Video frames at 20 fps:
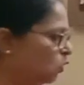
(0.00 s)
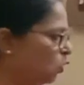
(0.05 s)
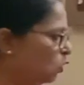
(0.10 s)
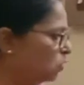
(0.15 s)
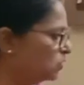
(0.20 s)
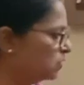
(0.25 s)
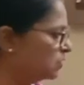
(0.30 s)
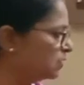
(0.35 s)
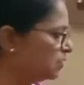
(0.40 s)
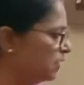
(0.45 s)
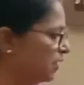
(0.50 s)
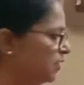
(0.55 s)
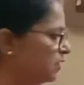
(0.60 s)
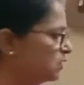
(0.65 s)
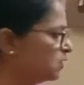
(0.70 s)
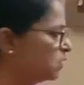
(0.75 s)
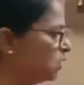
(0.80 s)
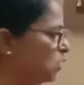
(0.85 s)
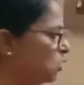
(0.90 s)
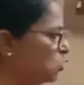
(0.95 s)

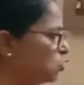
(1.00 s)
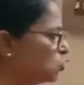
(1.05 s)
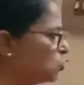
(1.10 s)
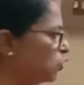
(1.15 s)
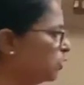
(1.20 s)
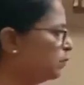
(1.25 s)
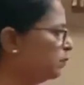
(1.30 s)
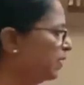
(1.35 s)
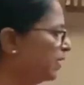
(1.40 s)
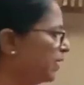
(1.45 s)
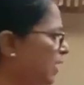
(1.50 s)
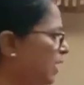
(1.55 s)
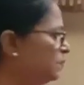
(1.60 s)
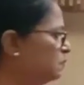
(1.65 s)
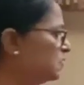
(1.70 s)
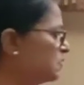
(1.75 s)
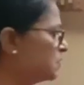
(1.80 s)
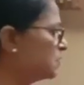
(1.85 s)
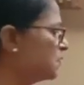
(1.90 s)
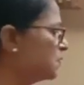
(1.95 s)
consonant, so it
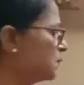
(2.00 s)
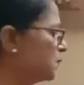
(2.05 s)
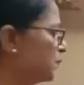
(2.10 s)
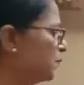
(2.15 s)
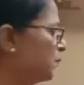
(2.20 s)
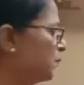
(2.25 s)
becomes